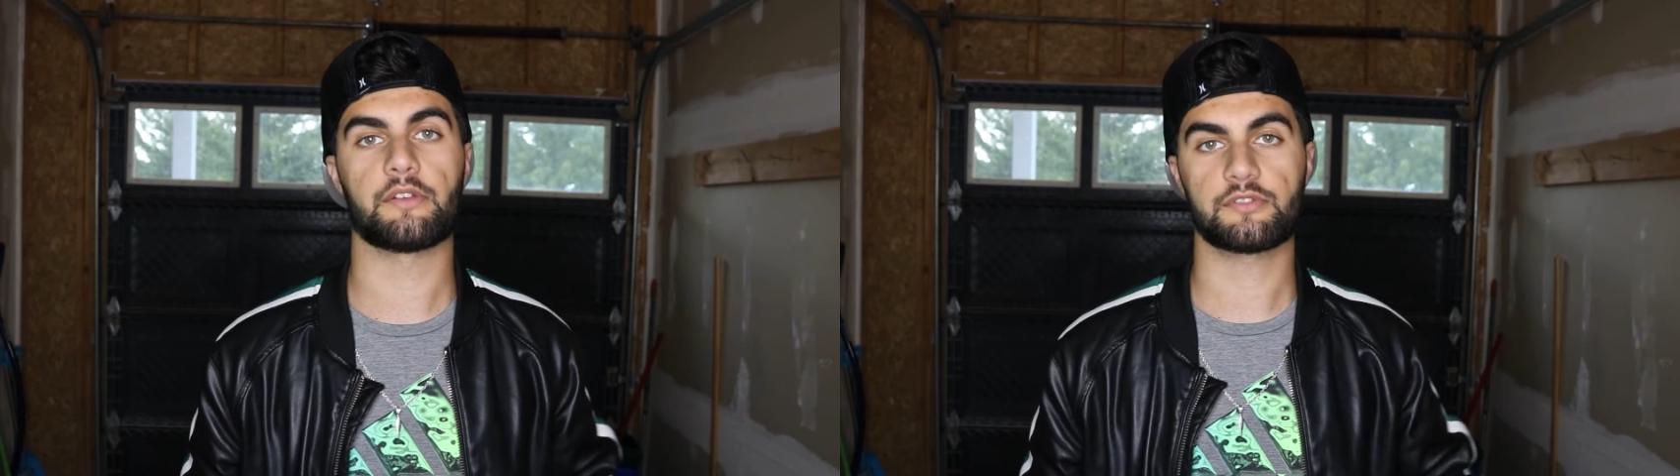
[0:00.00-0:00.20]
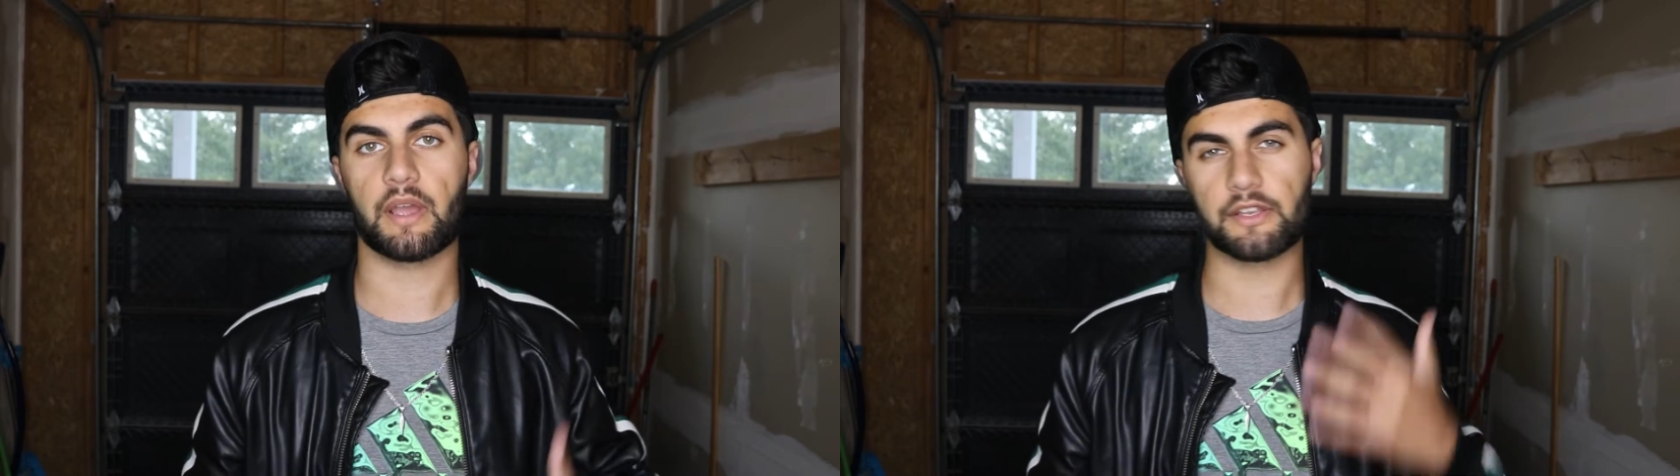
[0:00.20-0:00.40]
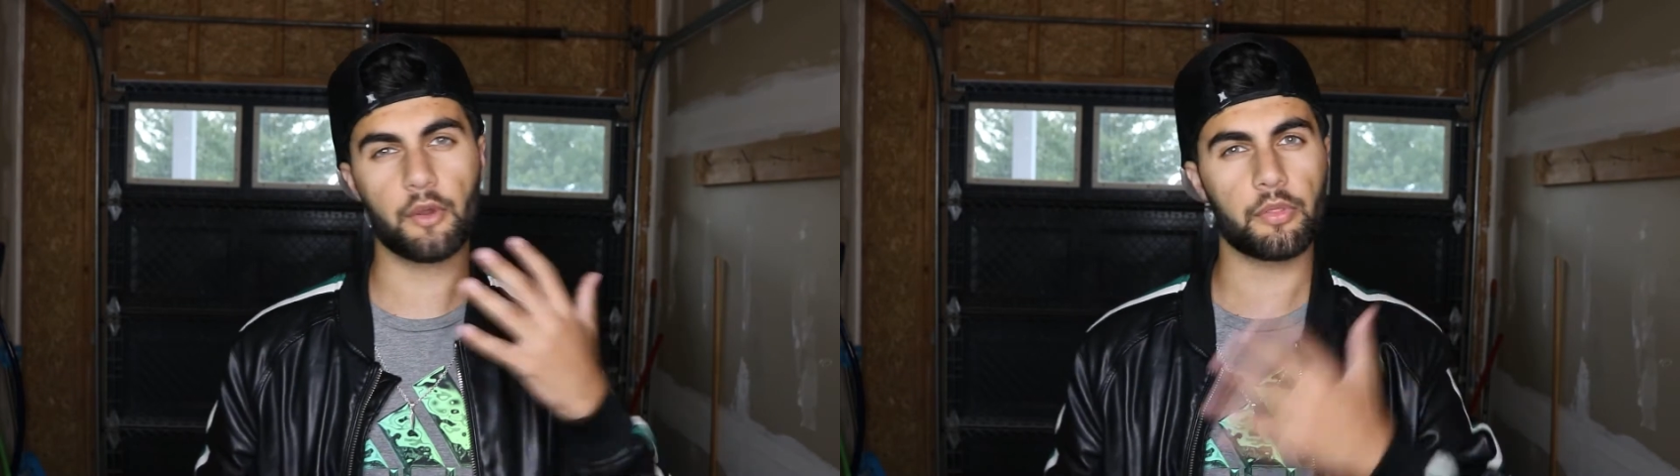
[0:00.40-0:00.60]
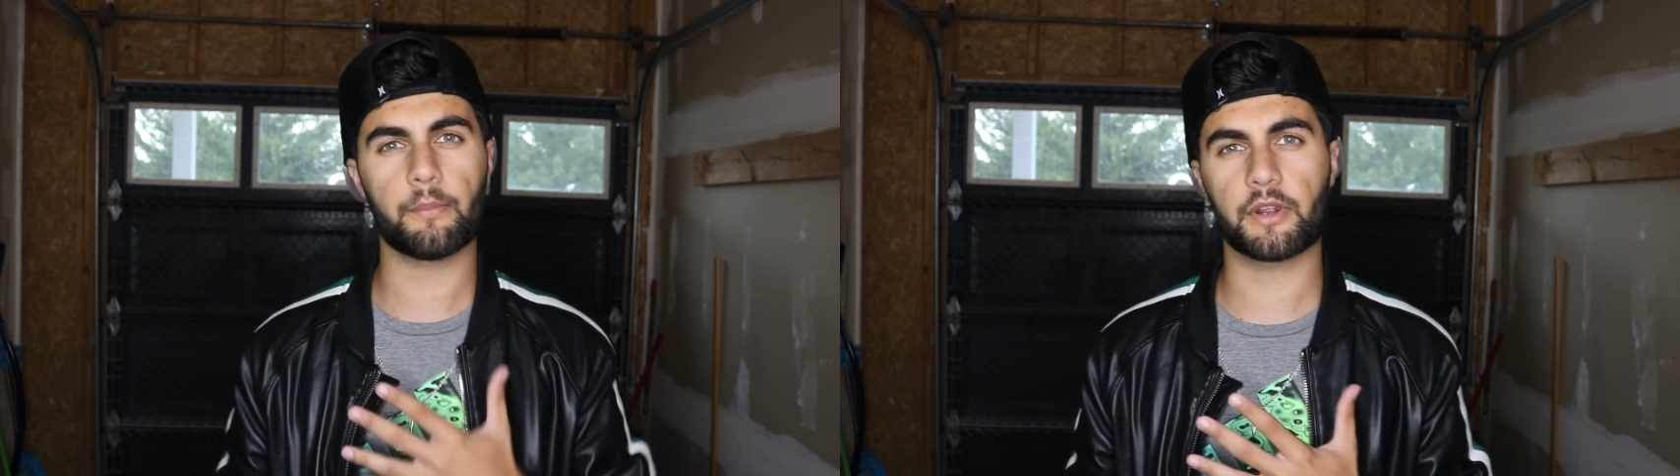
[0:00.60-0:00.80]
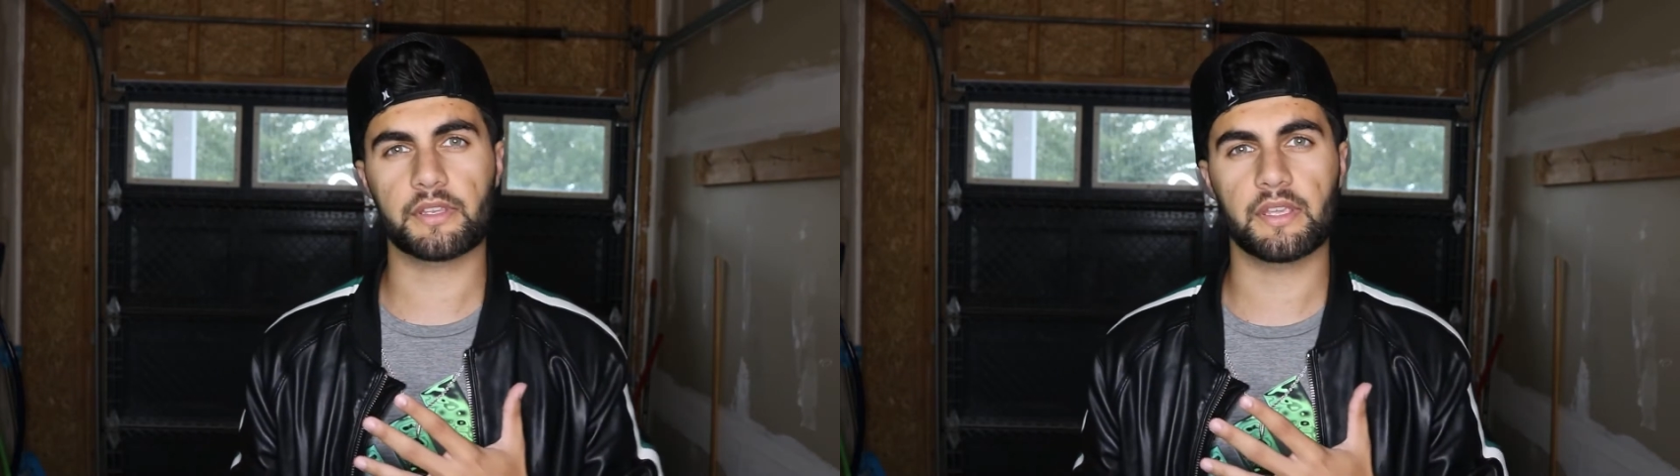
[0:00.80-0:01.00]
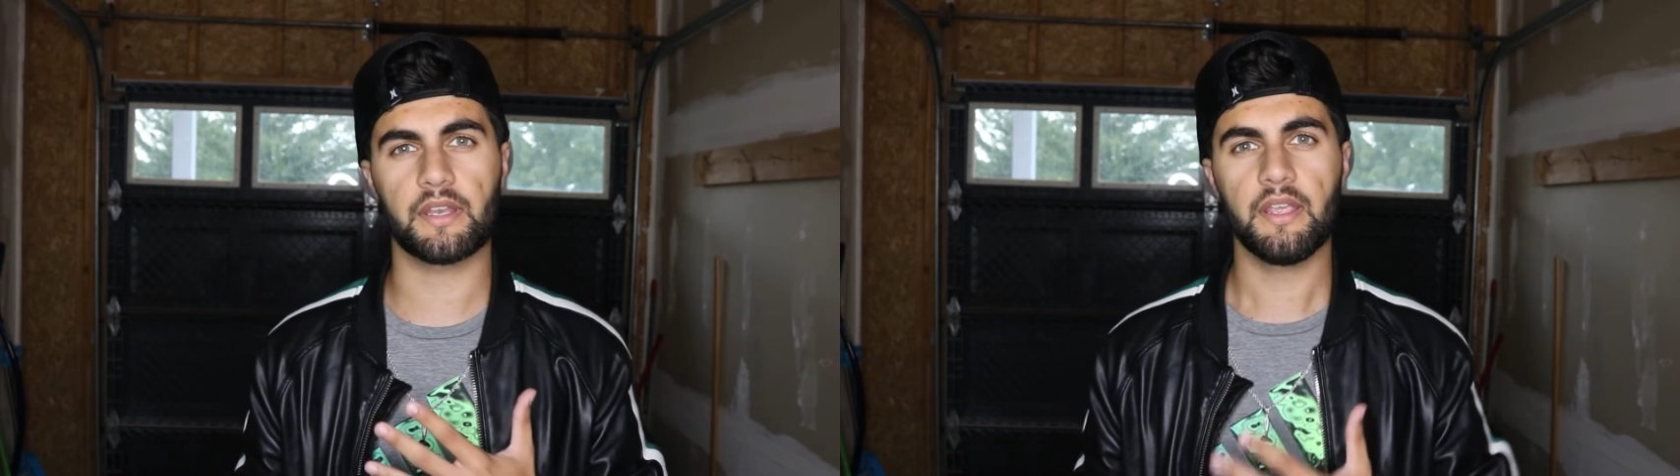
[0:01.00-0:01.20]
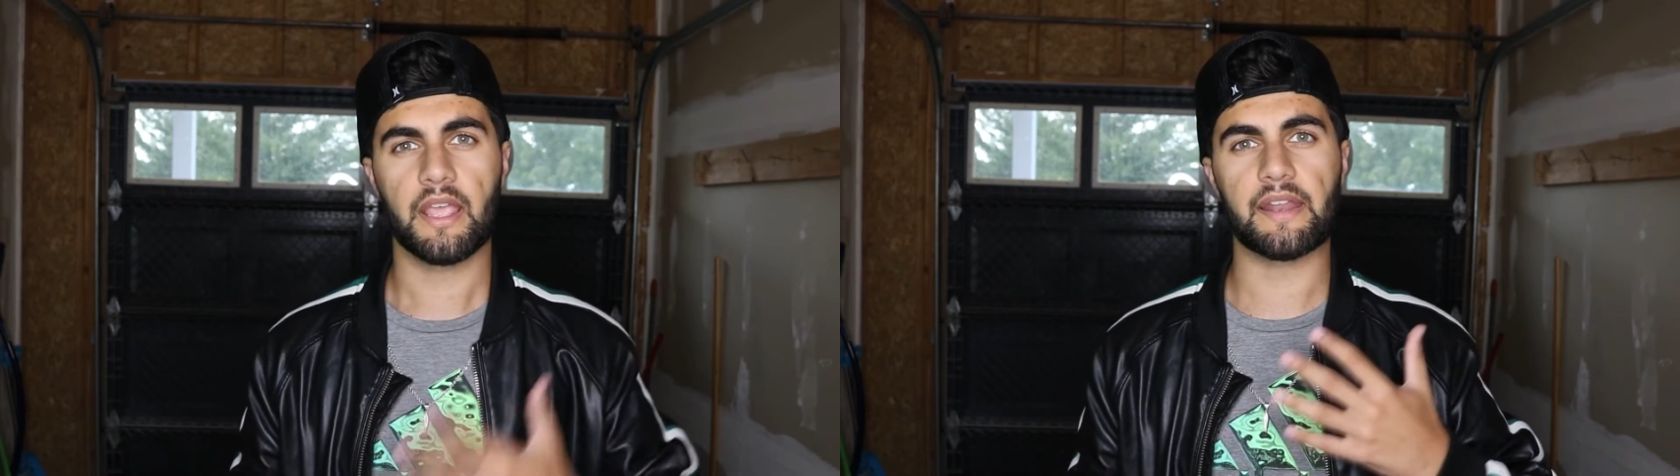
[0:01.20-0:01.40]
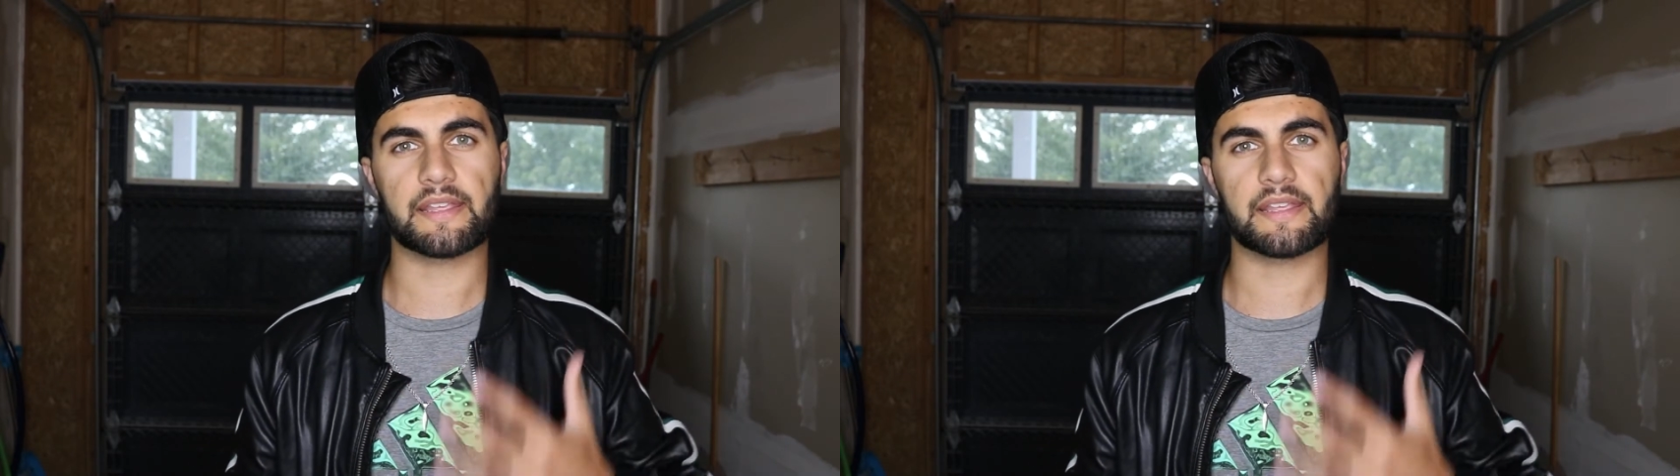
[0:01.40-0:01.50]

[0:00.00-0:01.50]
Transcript: so I know the market and I